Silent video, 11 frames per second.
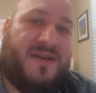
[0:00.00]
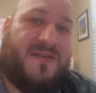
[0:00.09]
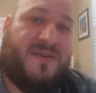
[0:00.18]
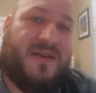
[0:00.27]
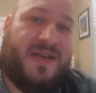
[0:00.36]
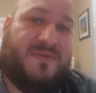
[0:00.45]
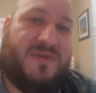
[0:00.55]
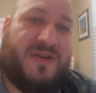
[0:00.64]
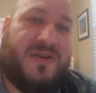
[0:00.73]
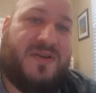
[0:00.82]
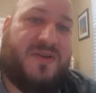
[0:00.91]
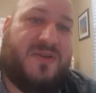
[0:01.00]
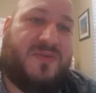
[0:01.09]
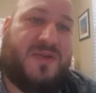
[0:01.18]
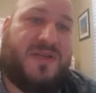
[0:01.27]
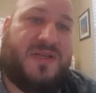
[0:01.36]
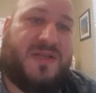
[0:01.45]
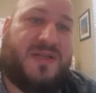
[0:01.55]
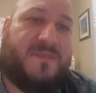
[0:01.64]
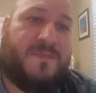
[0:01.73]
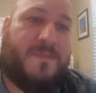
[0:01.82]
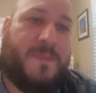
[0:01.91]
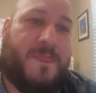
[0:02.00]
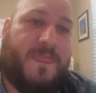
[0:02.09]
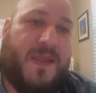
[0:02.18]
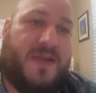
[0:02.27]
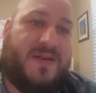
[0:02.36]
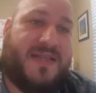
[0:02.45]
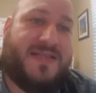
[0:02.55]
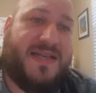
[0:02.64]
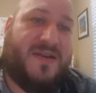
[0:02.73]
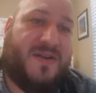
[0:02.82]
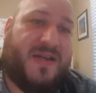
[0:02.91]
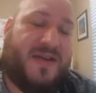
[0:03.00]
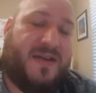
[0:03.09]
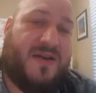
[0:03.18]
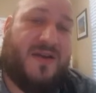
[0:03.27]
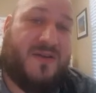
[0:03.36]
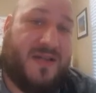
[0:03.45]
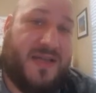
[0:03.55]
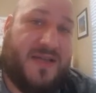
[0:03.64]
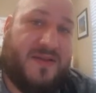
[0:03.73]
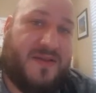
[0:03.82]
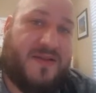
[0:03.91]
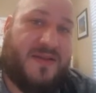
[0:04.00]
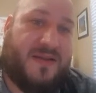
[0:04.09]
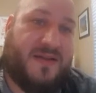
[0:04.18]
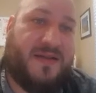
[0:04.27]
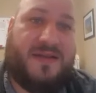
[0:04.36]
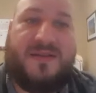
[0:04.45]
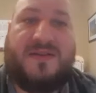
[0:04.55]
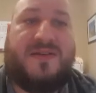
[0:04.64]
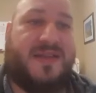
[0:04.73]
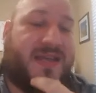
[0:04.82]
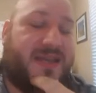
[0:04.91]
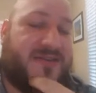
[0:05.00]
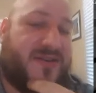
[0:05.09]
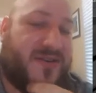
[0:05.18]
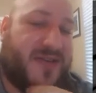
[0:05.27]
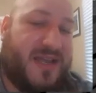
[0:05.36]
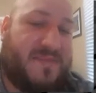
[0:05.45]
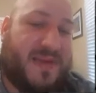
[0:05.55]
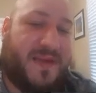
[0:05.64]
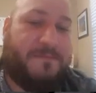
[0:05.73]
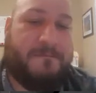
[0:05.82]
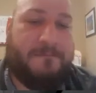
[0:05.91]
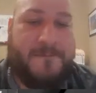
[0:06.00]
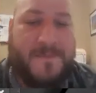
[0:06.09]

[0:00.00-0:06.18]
for anyone who gets in on it early during the Kickstarter campaign.